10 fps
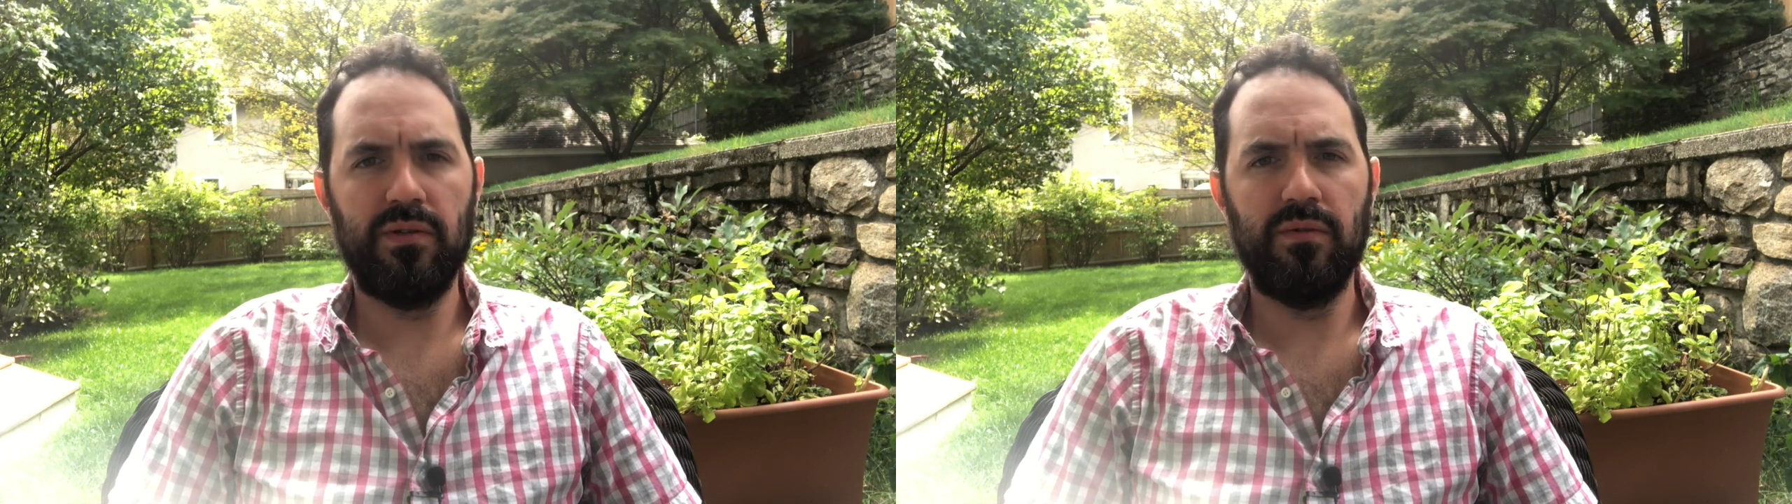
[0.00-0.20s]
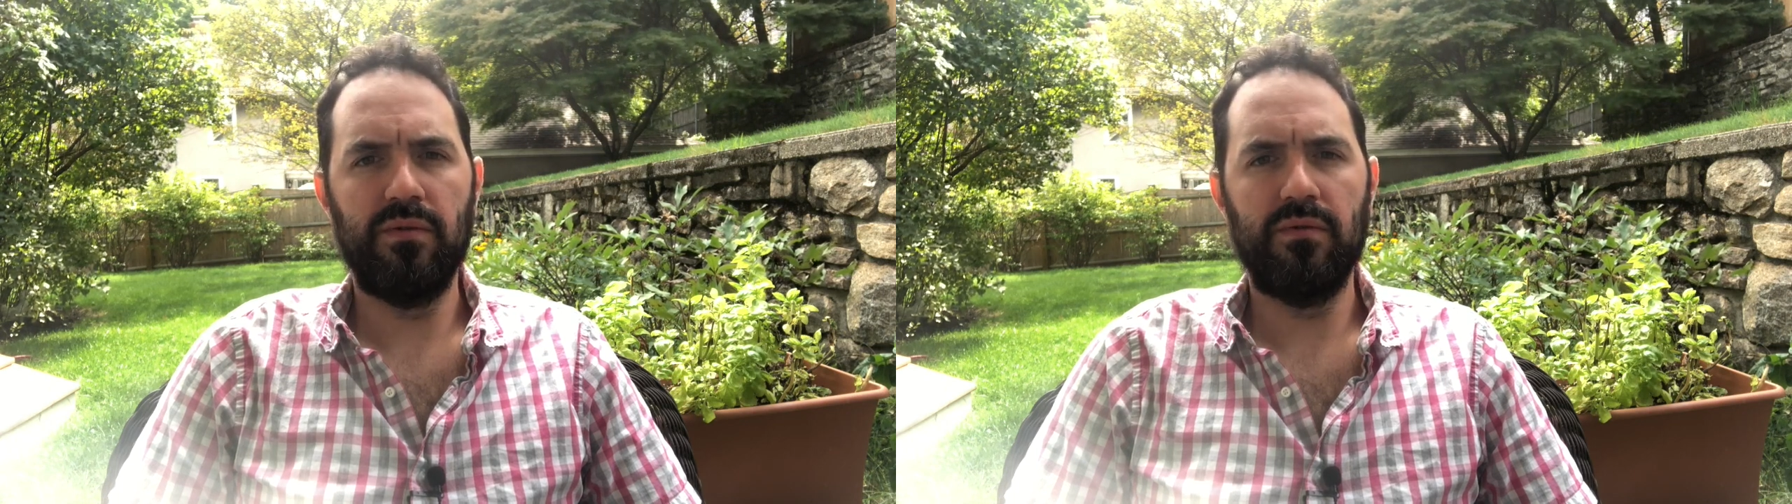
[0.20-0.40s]

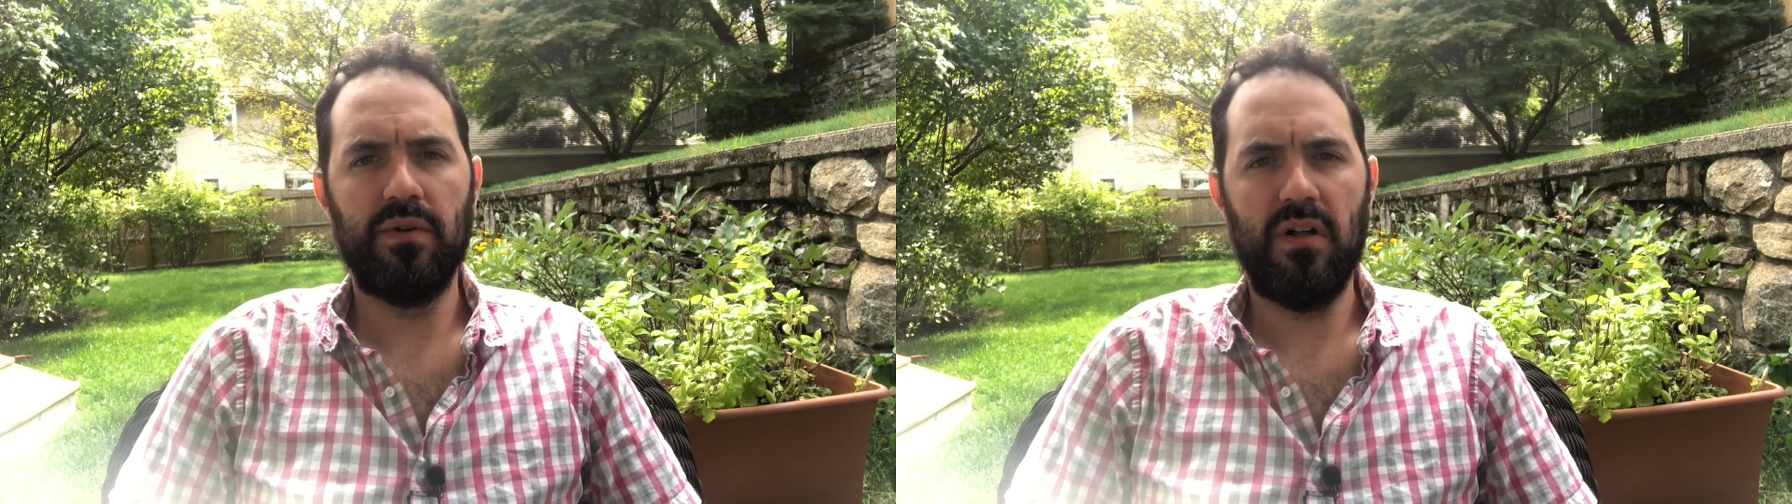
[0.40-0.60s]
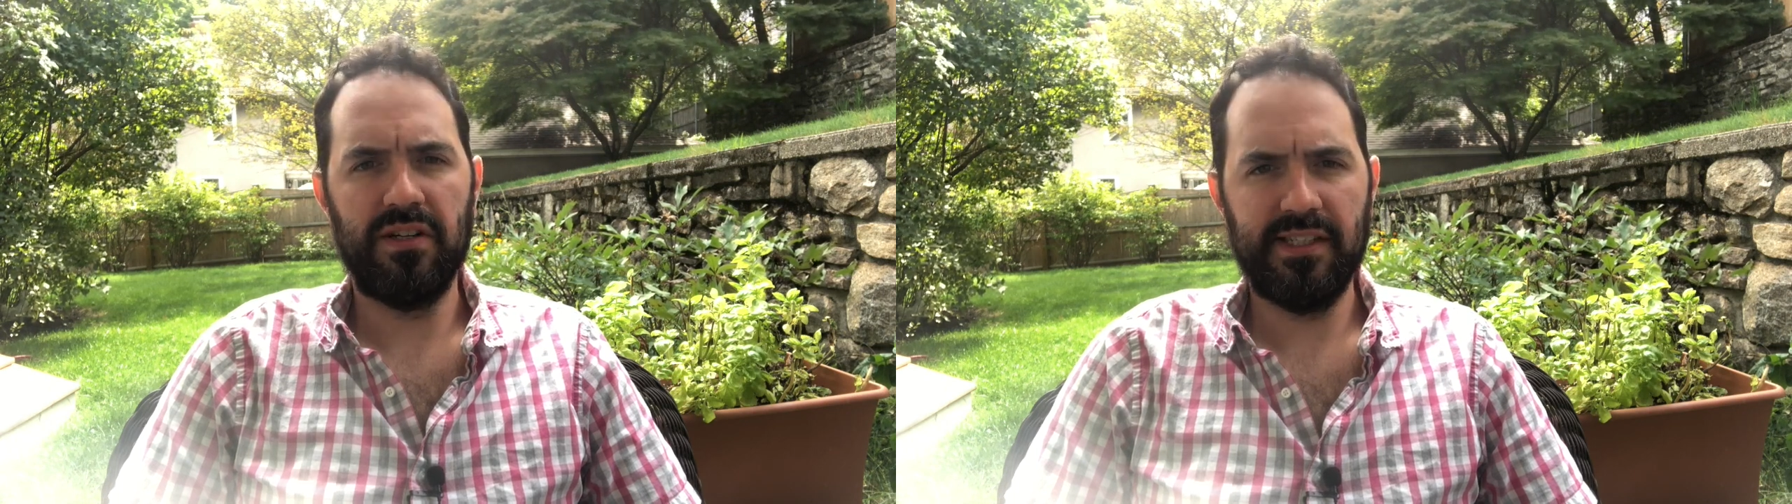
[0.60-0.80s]
due to
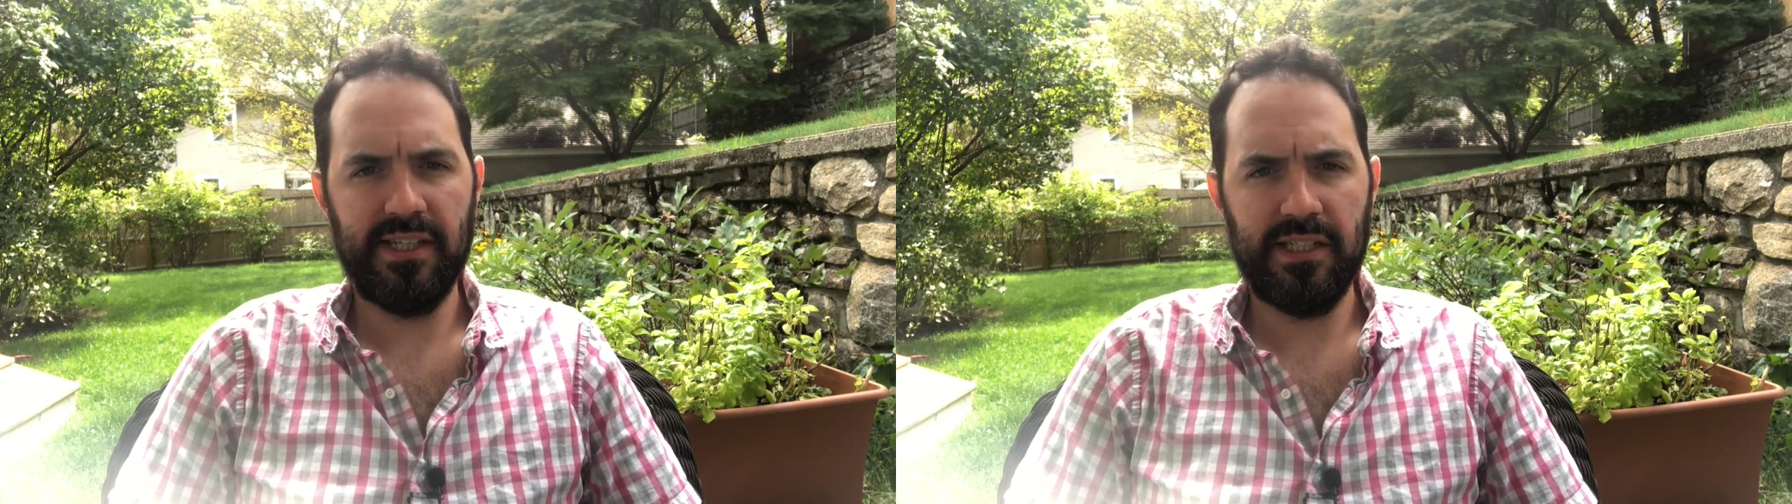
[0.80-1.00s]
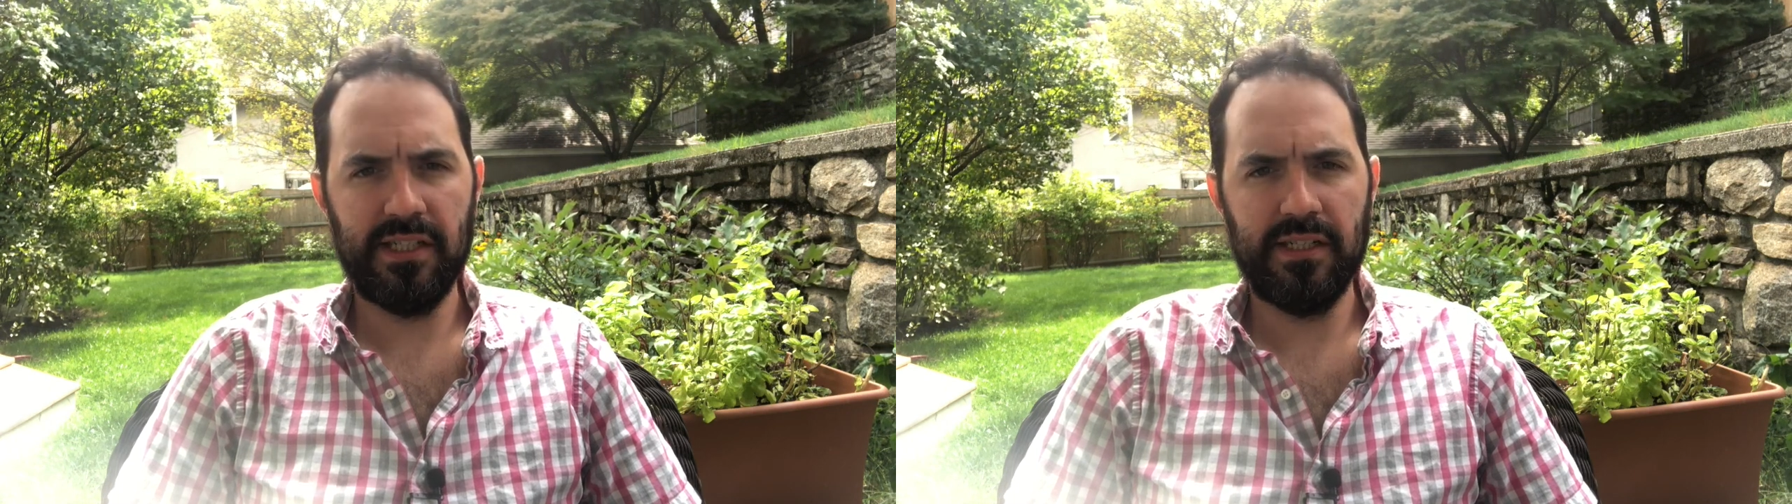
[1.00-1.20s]

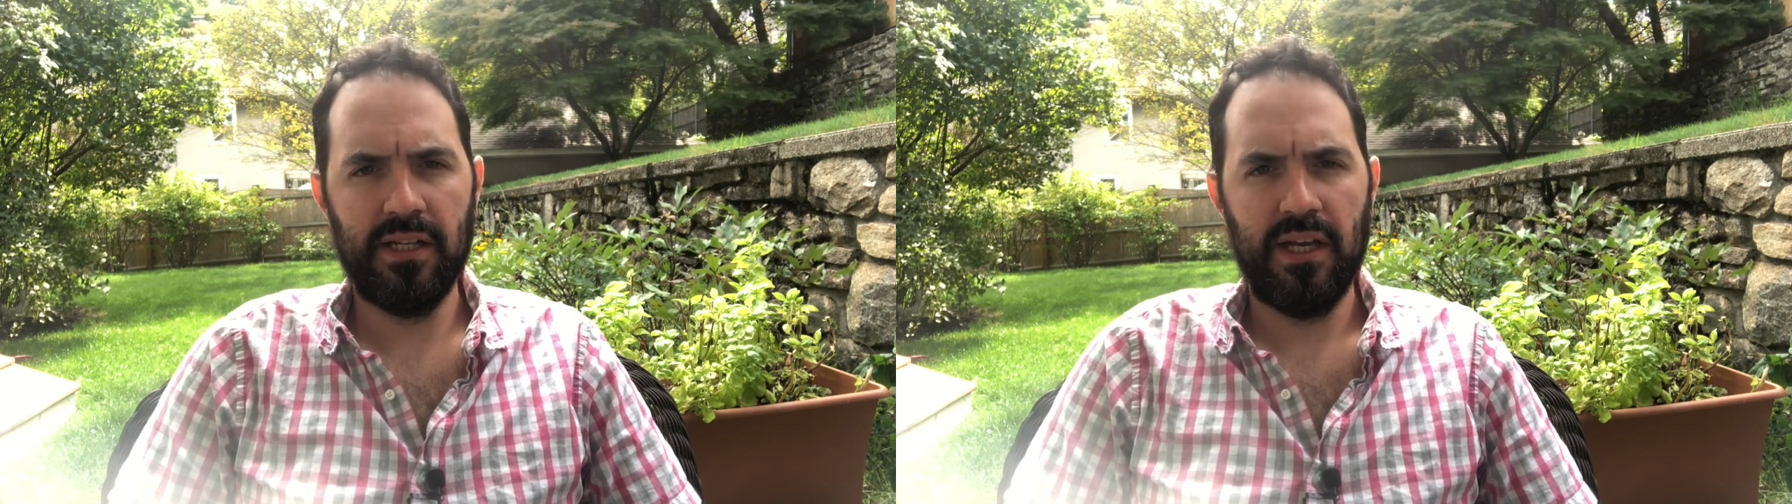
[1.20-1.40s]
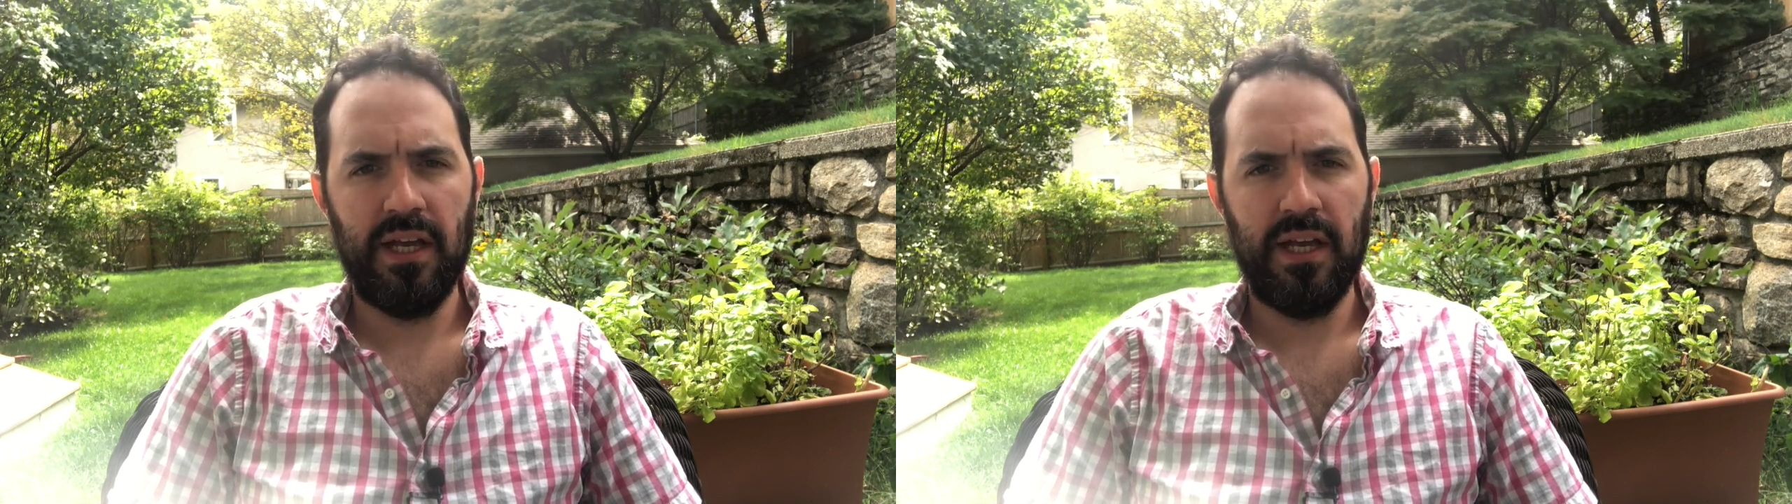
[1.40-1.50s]
colonization.